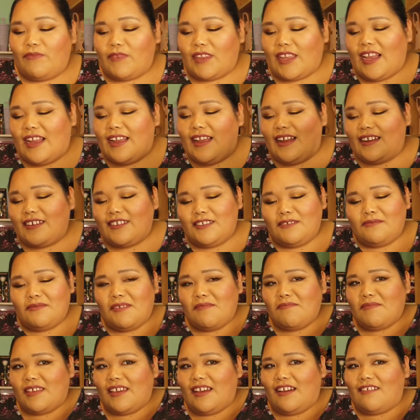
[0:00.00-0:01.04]
I actually might
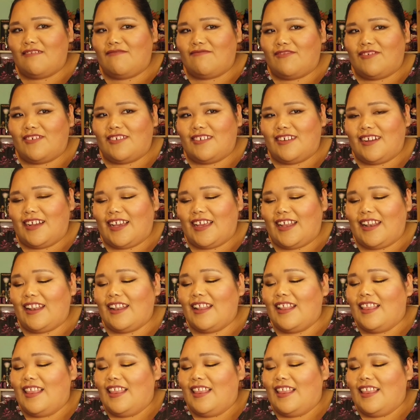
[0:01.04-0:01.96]
be out of order again.